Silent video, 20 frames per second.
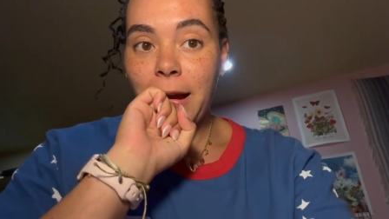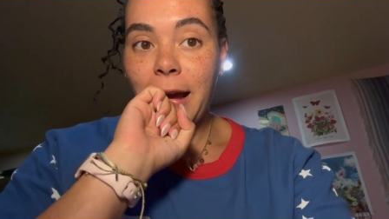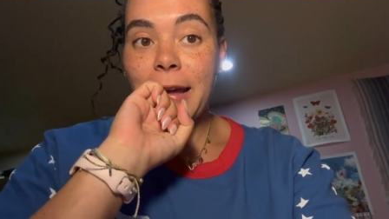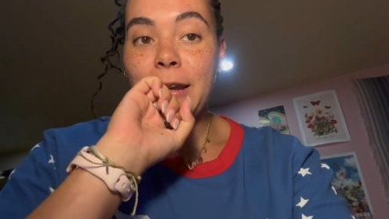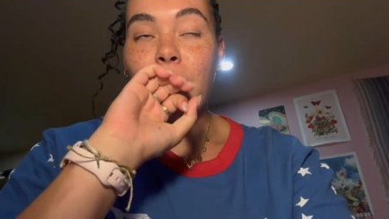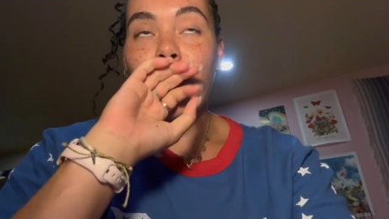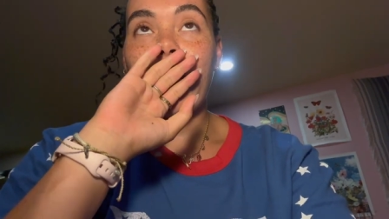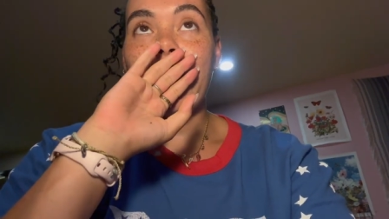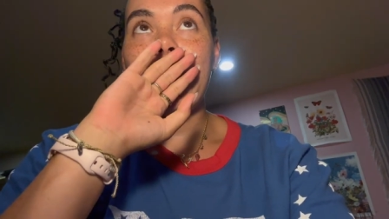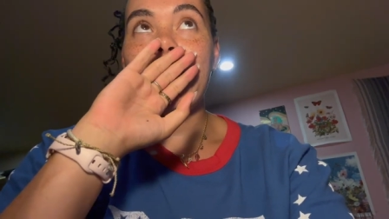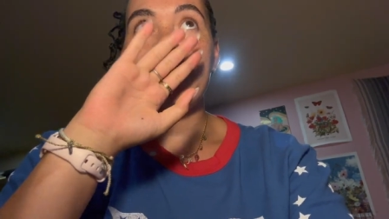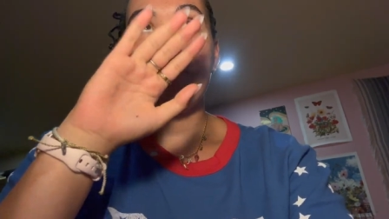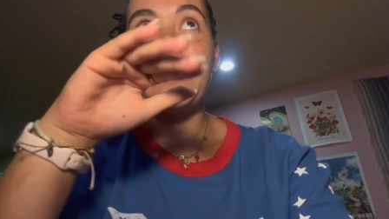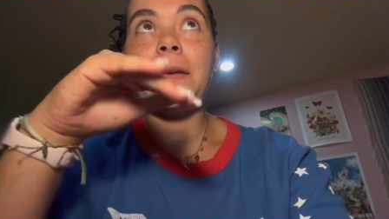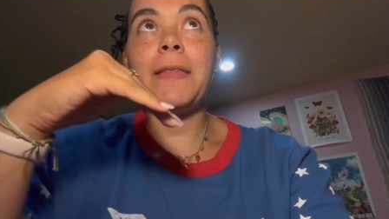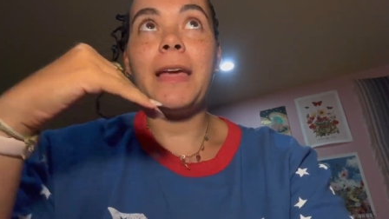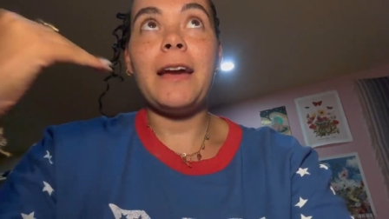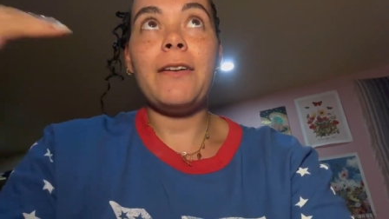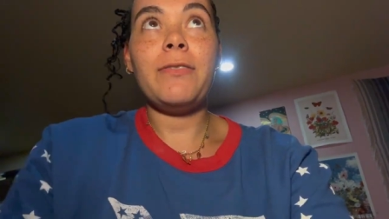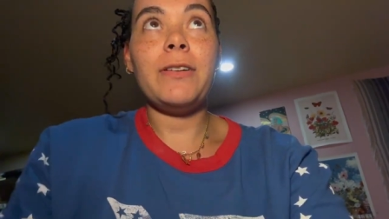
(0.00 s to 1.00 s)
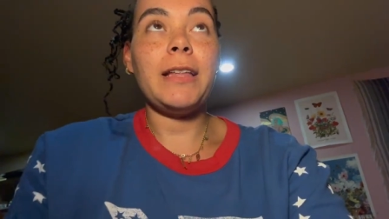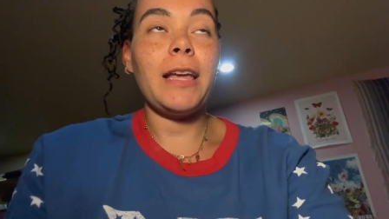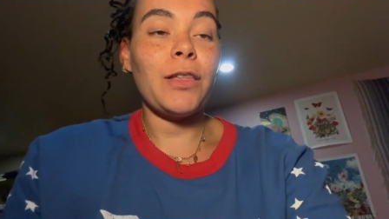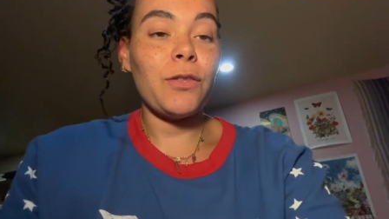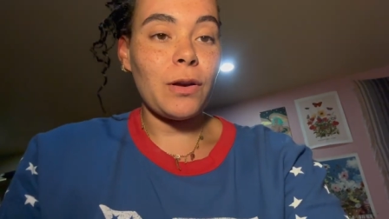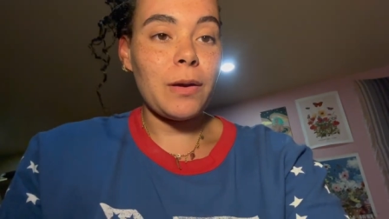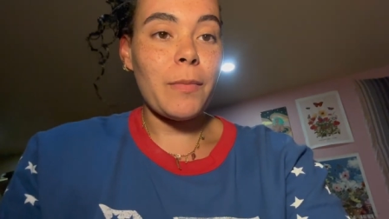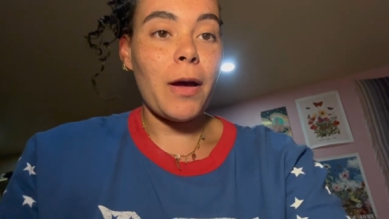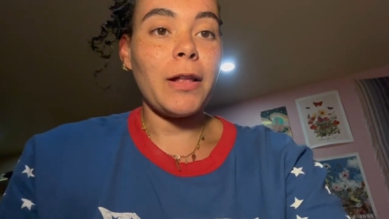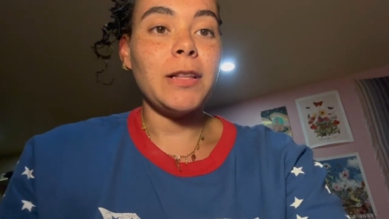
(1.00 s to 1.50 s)
I know I keep saying that every like
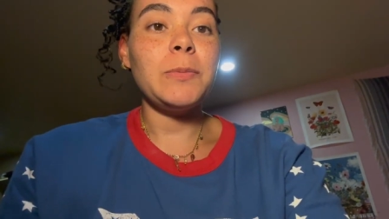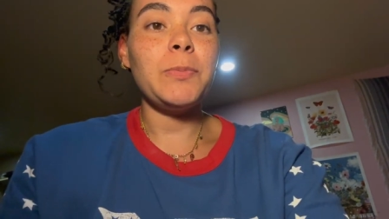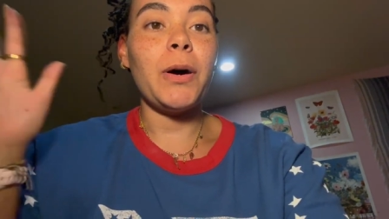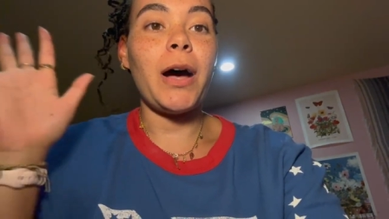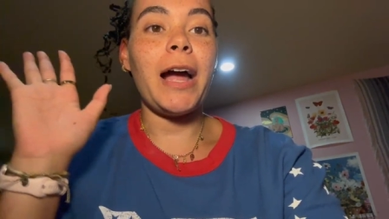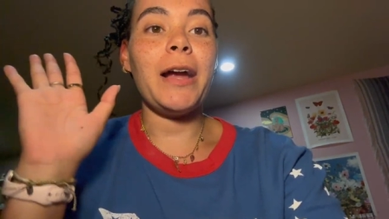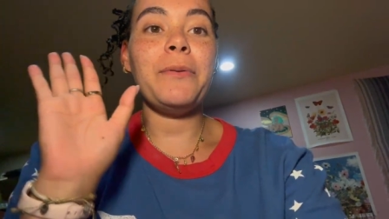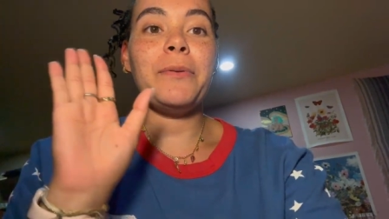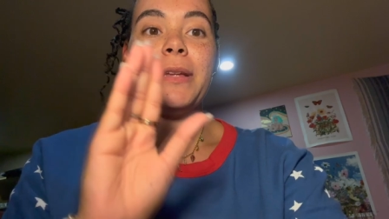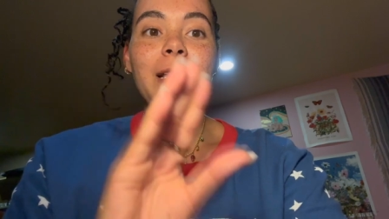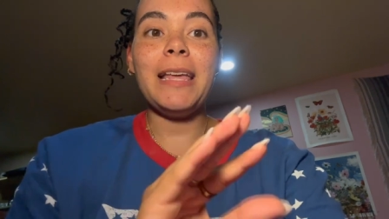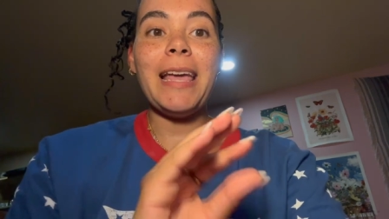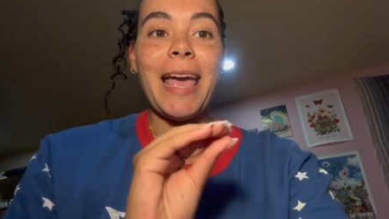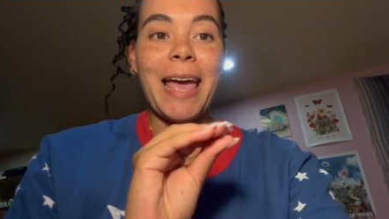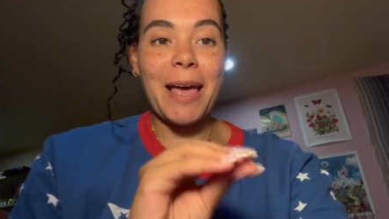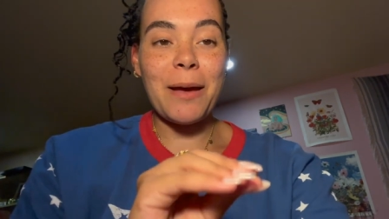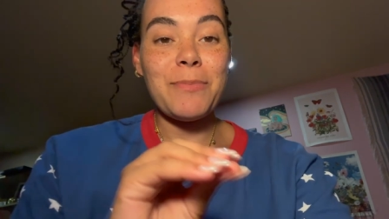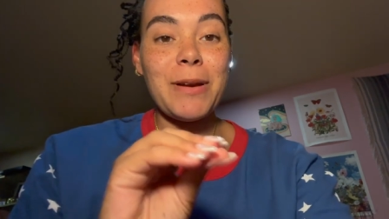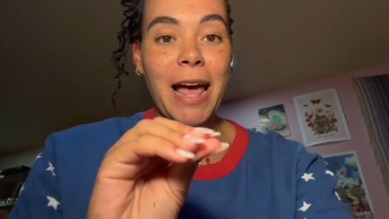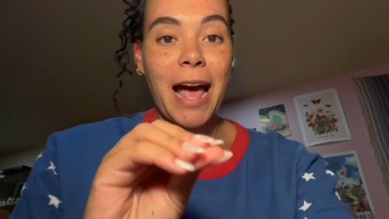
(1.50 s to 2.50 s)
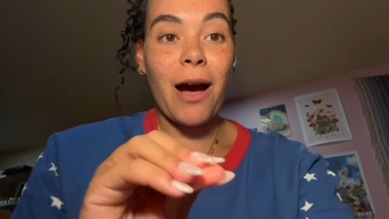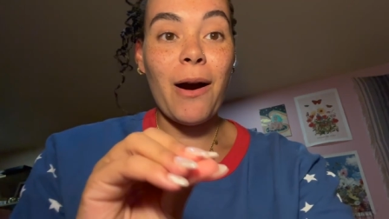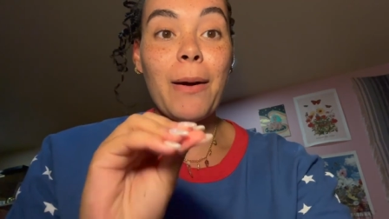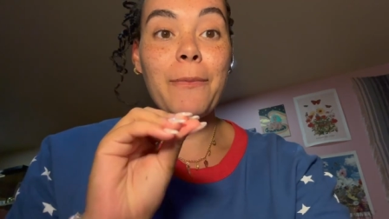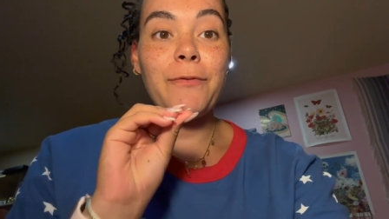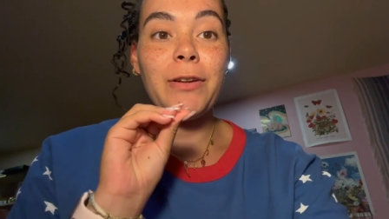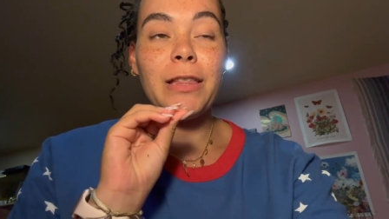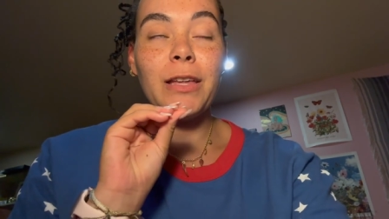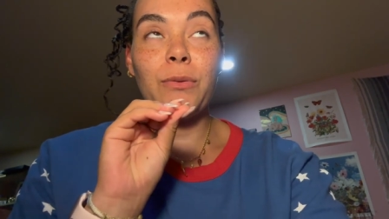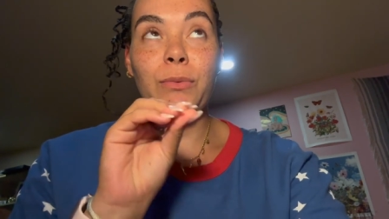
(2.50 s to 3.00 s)
three months, but I really am now. I'm
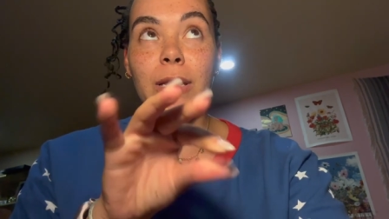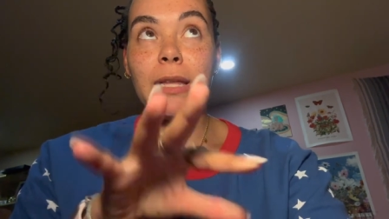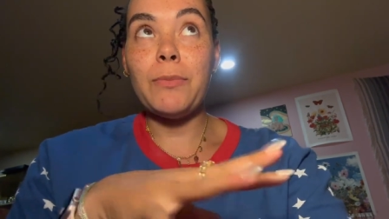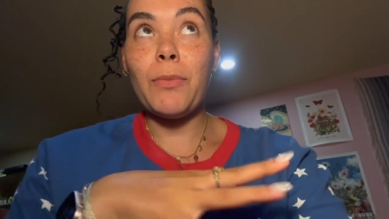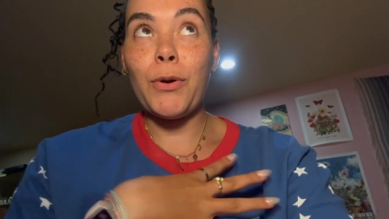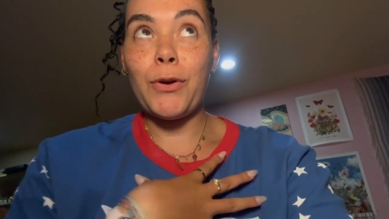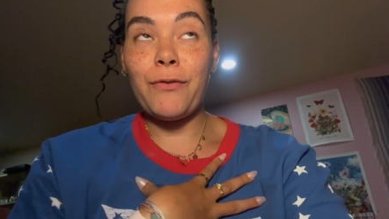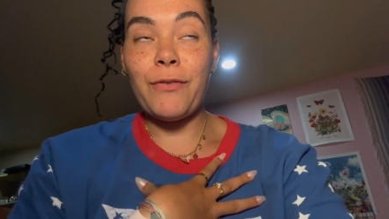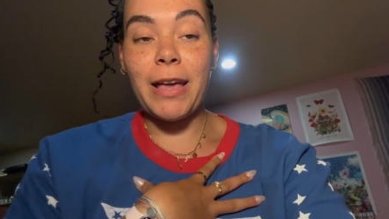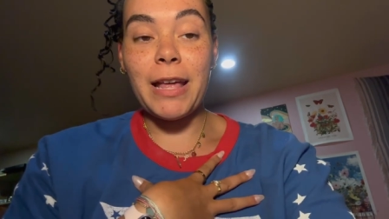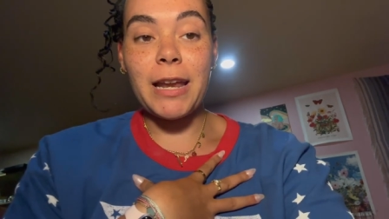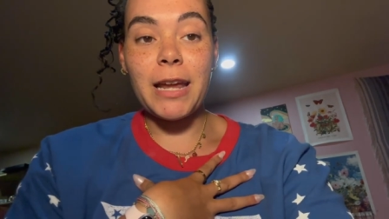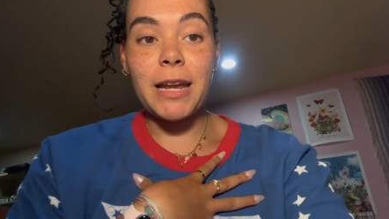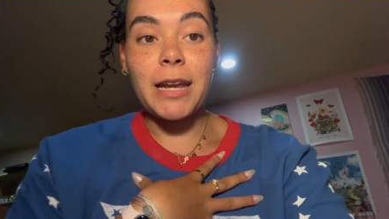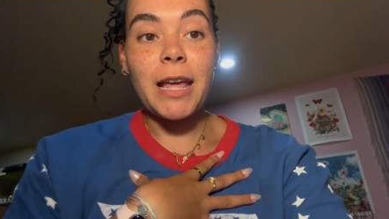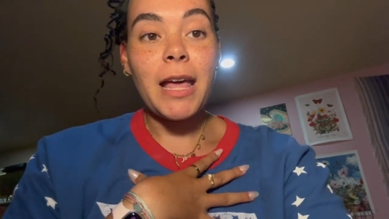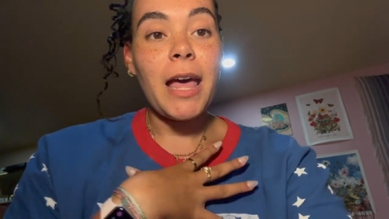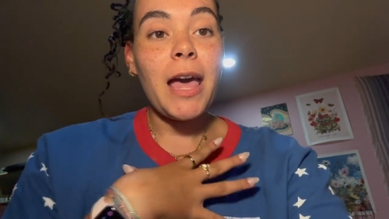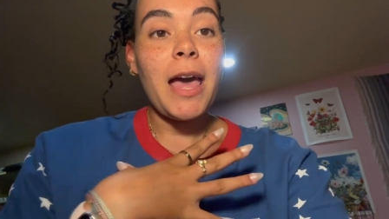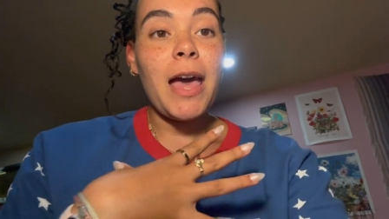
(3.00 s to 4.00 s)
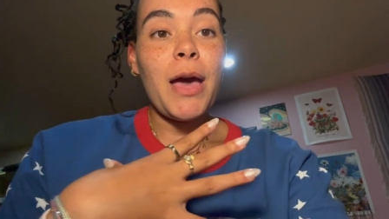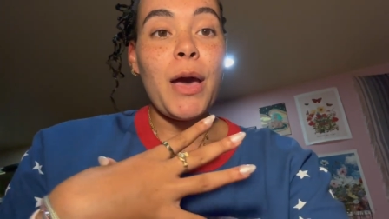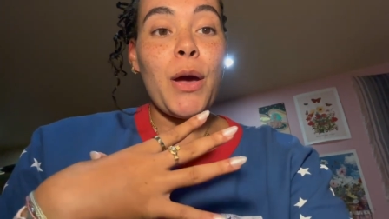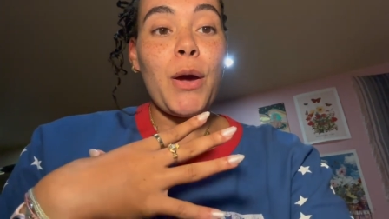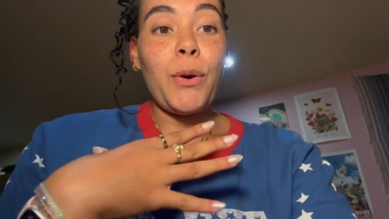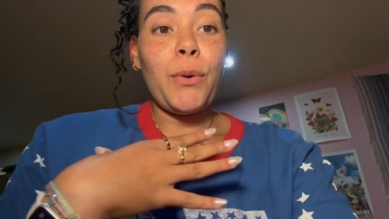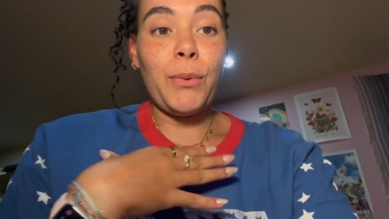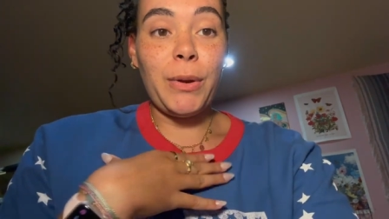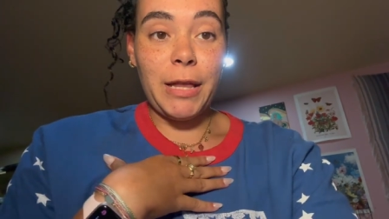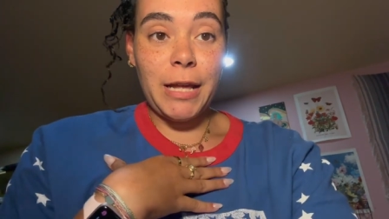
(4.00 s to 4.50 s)
feeling really motivated
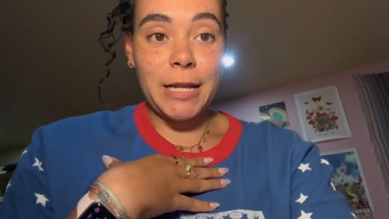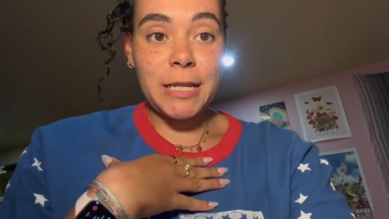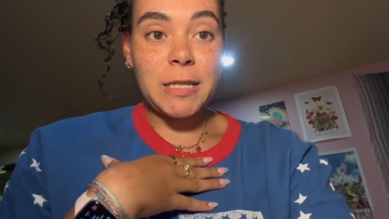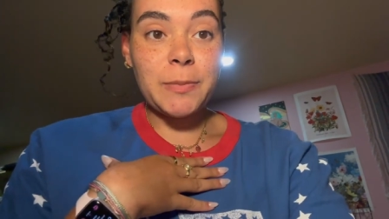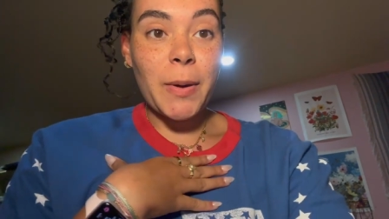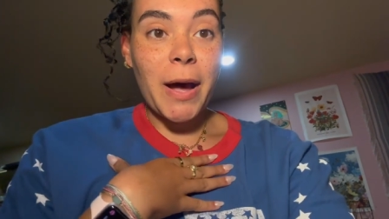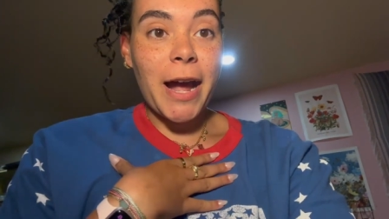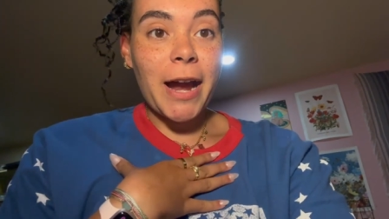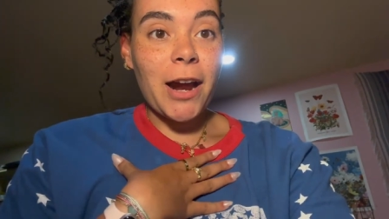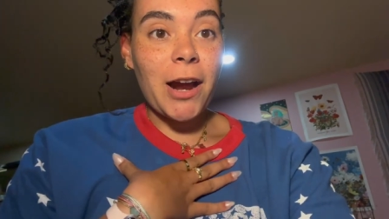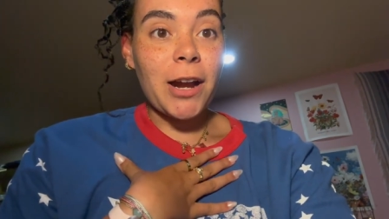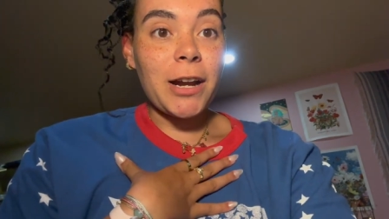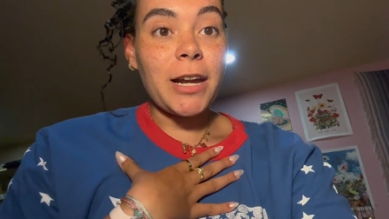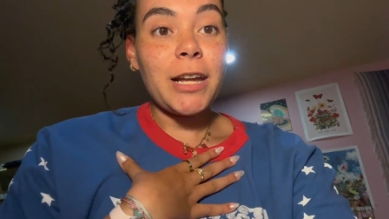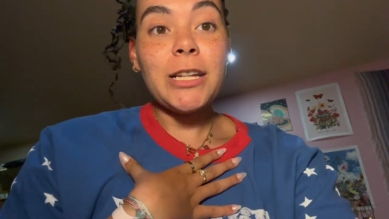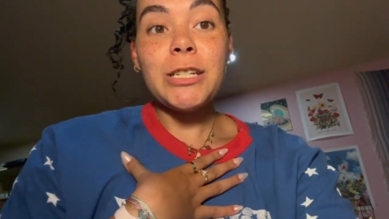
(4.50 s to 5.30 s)
really inspired.